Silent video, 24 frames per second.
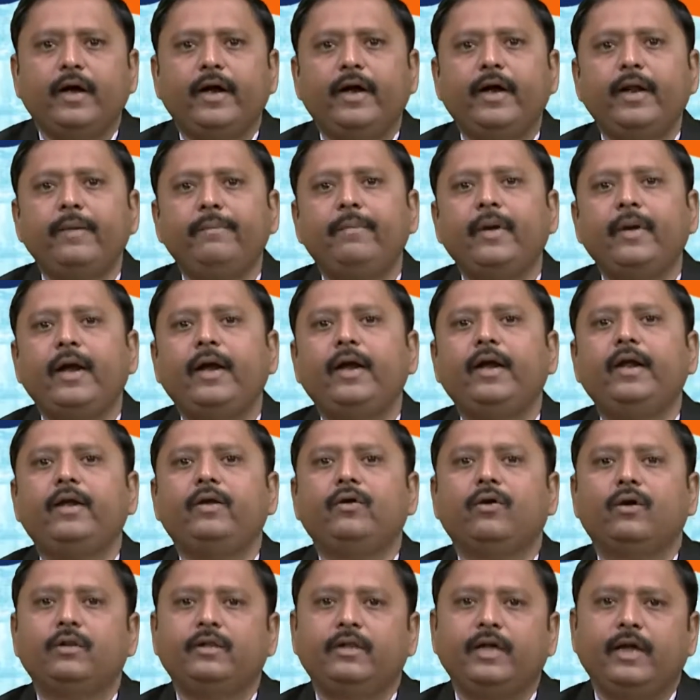depending
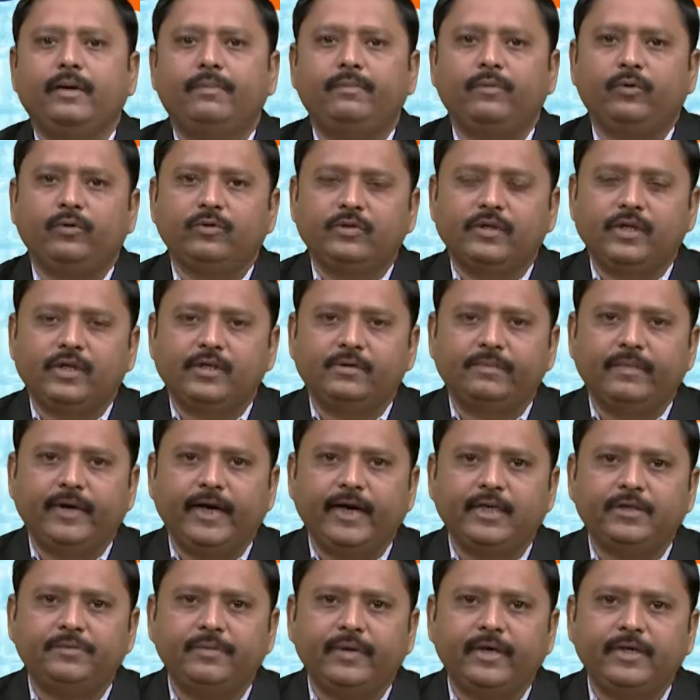on their process
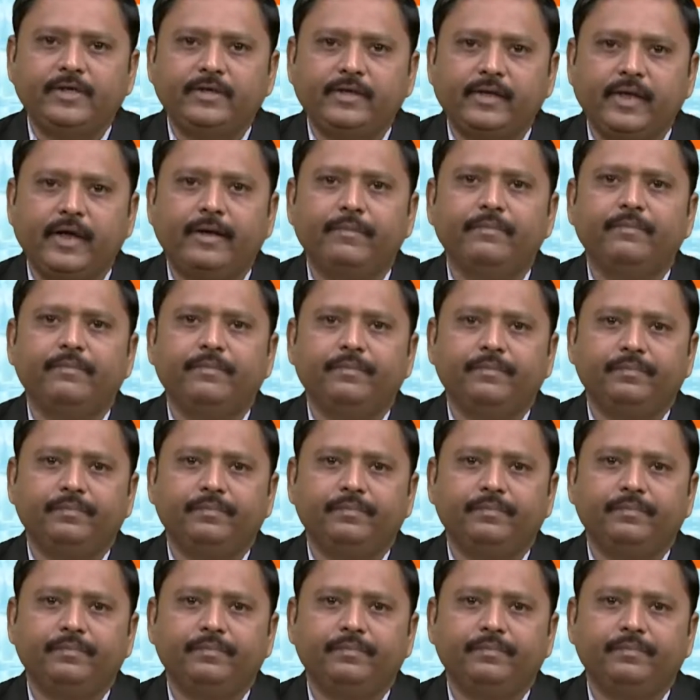management scheme.